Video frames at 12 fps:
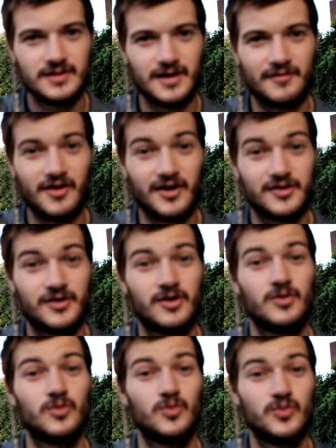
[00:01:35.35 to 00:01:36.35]
I've gotten
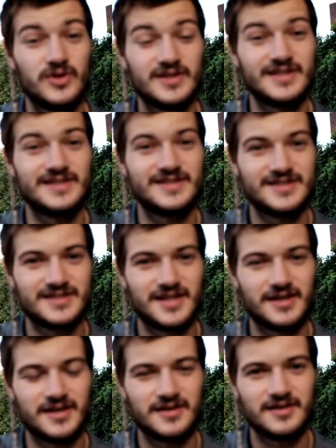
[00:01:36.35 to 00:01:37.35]
really
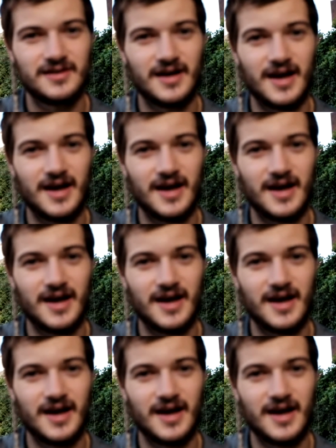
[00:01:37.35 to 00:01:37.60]
skinny.